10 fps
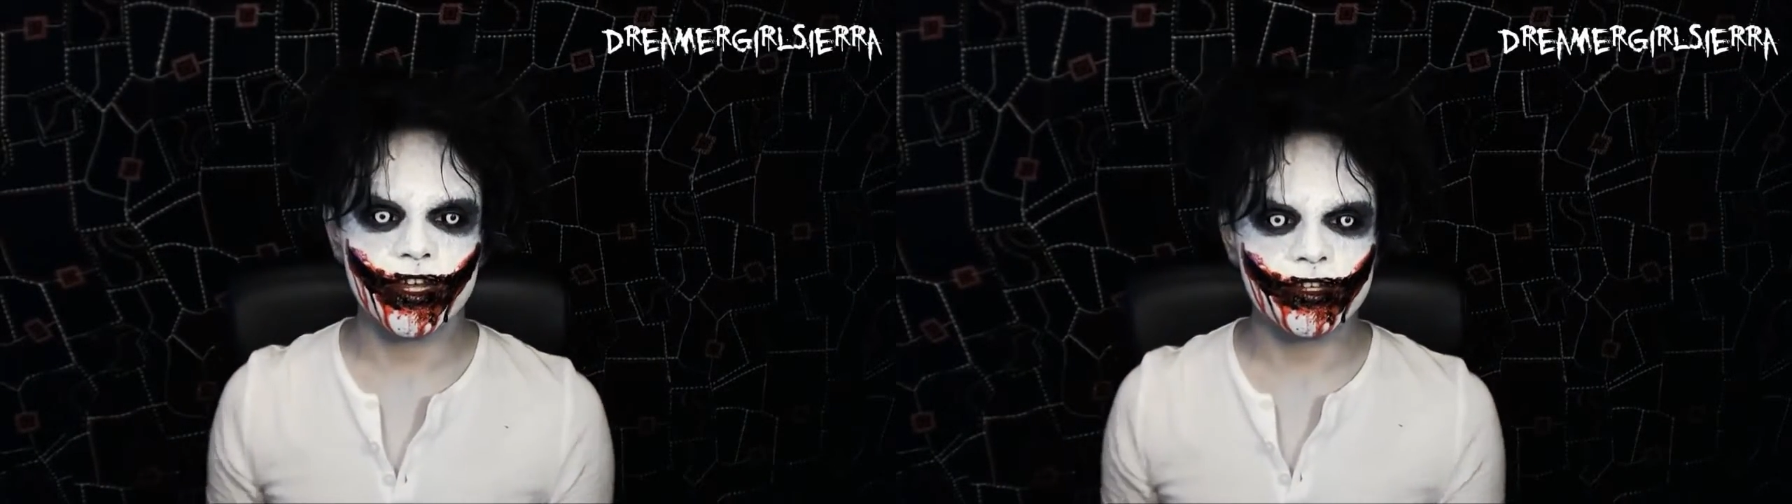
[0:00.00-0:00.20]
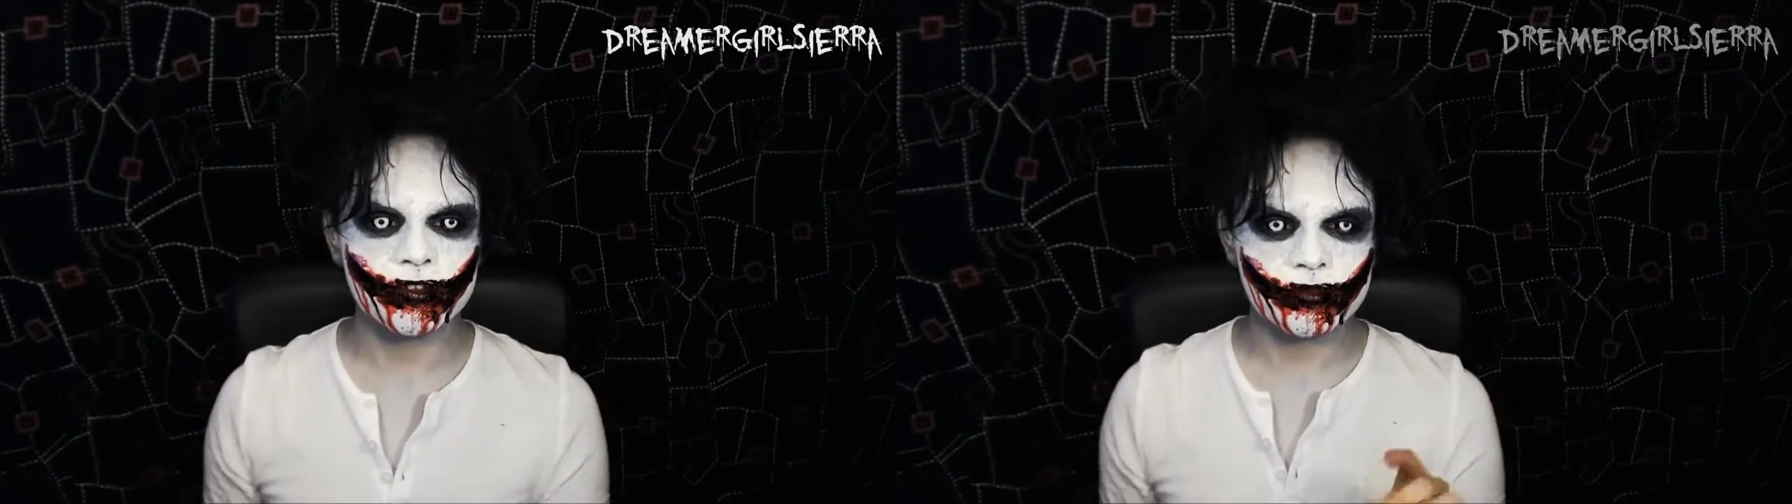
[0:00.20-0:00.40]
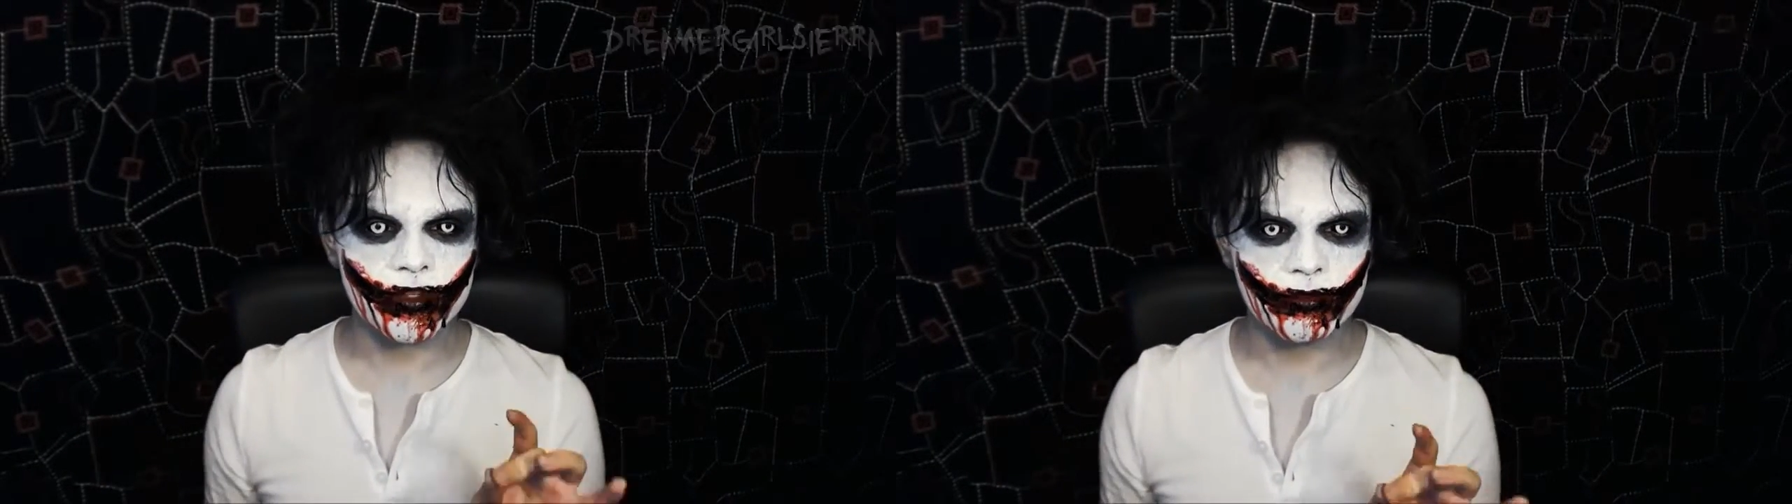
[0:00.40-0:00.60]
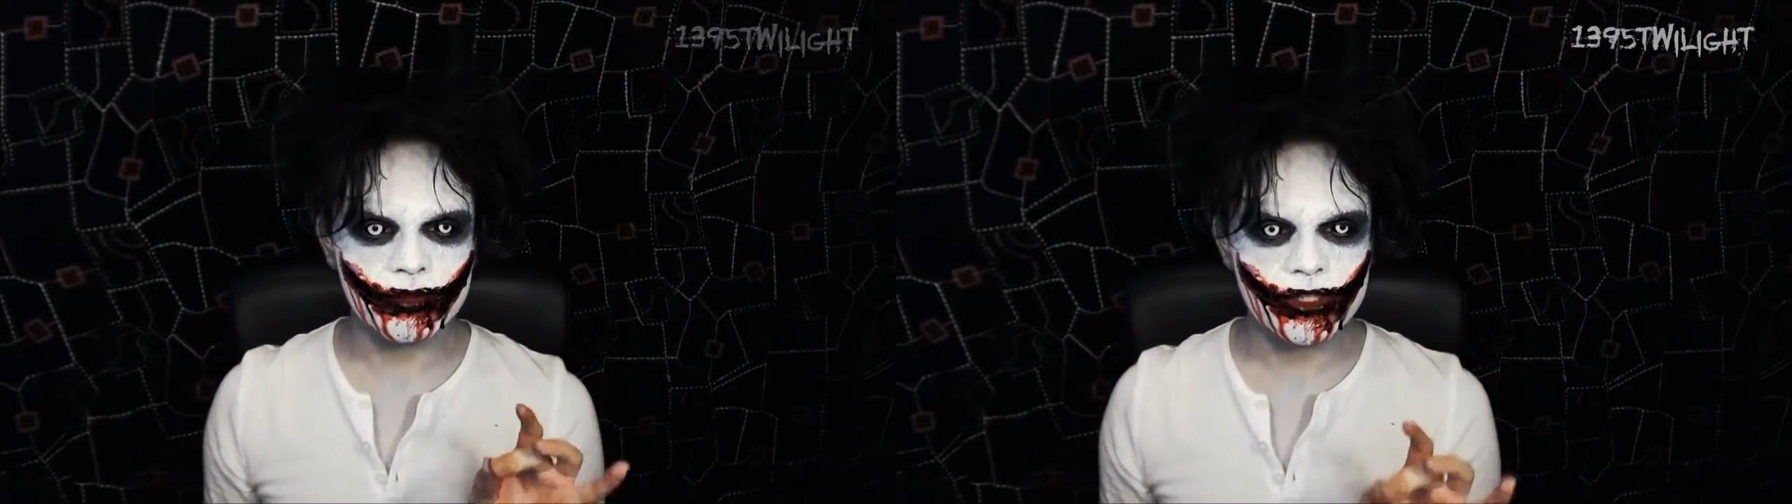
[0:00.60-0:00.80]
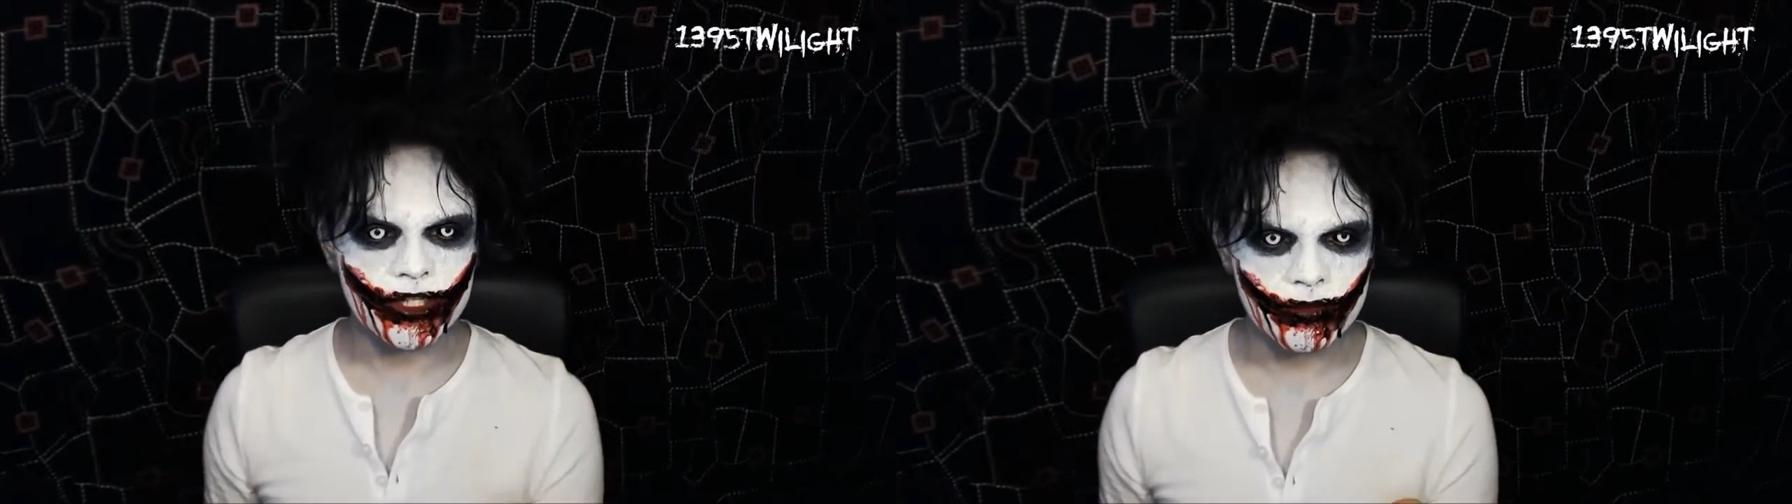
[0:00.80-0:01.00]
it is
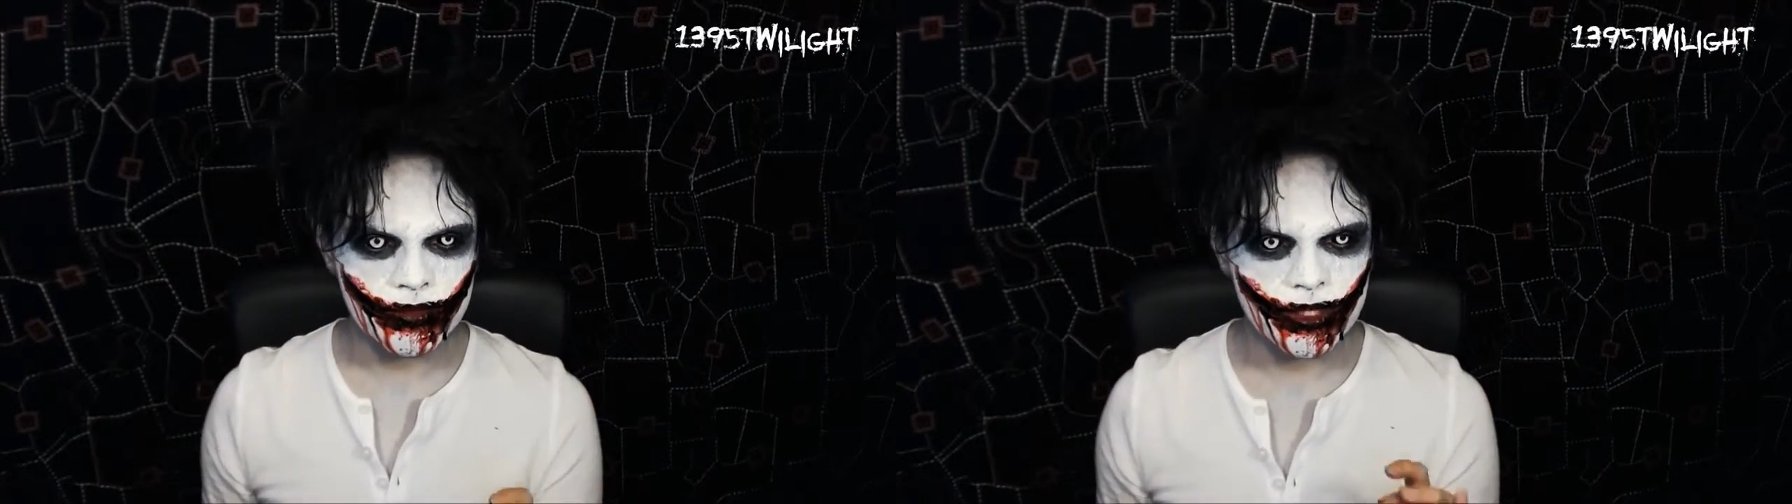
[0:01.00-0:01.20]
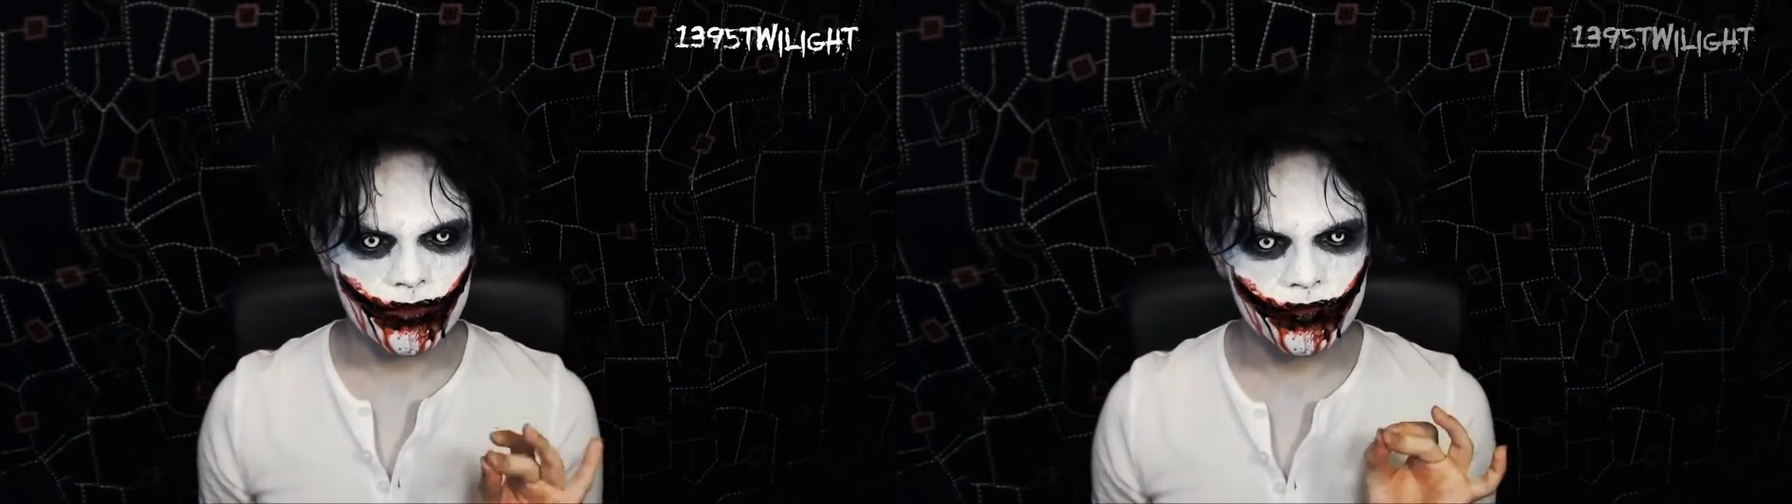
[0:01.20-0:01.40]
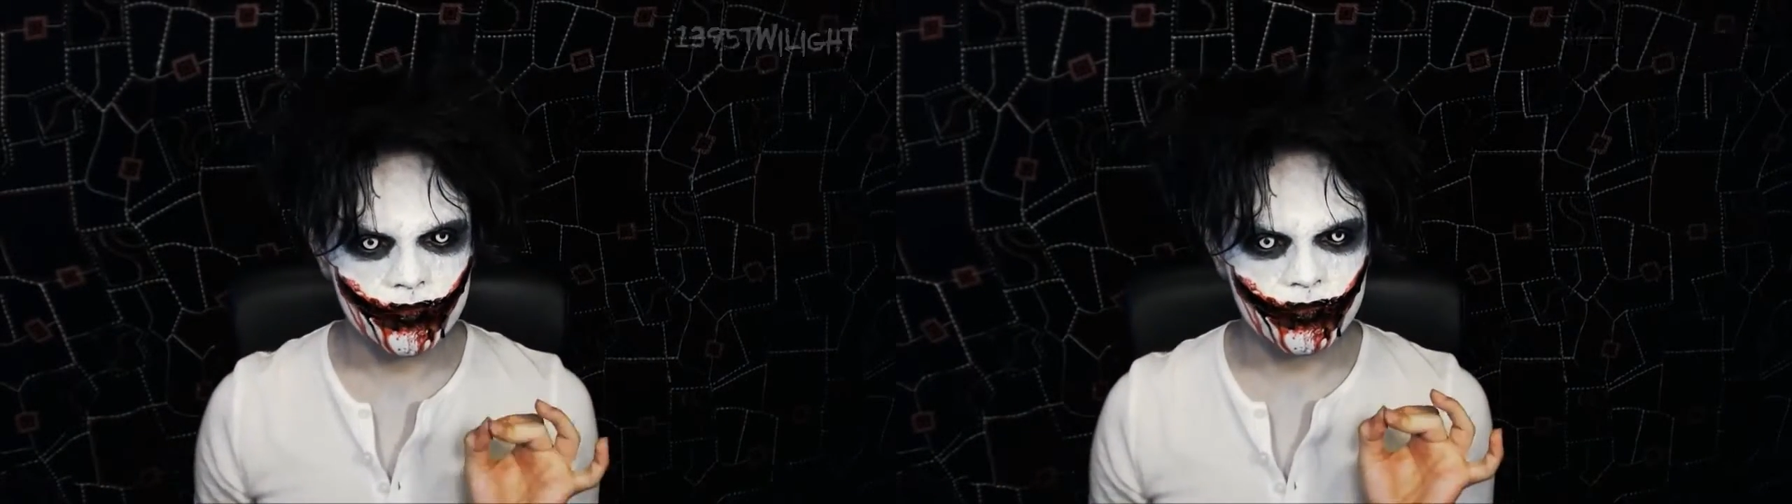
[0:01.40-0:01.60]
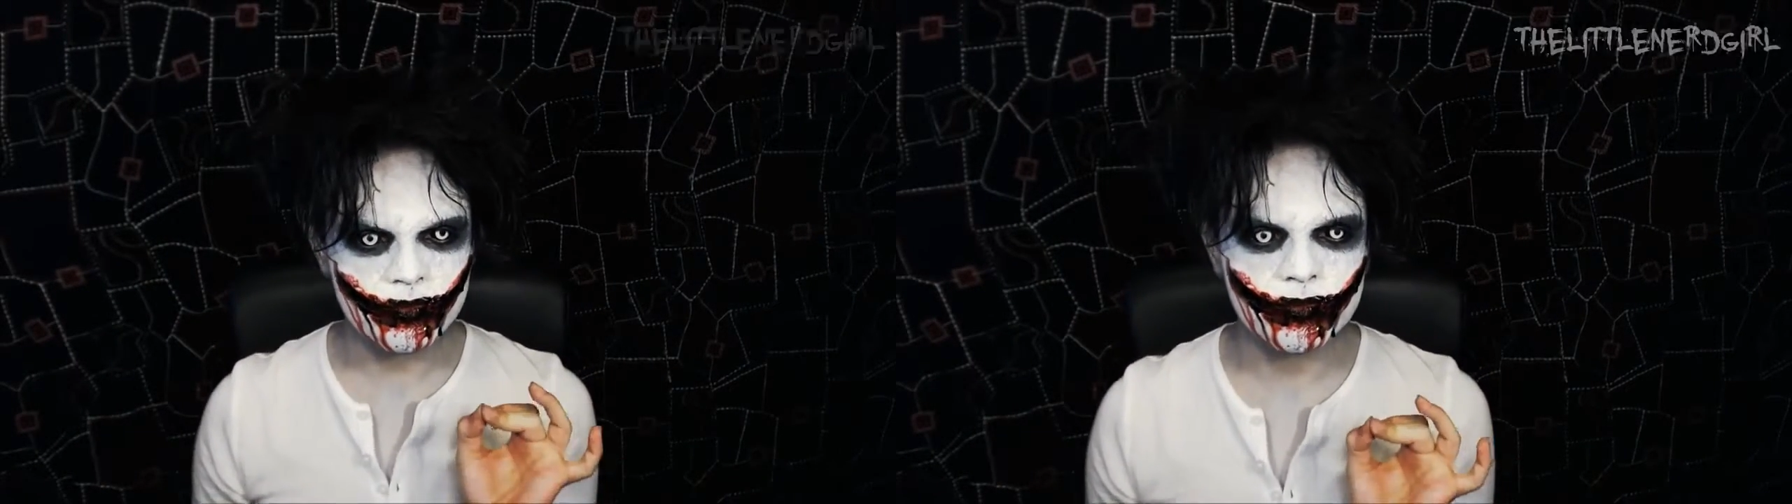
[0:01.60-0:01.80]
WW...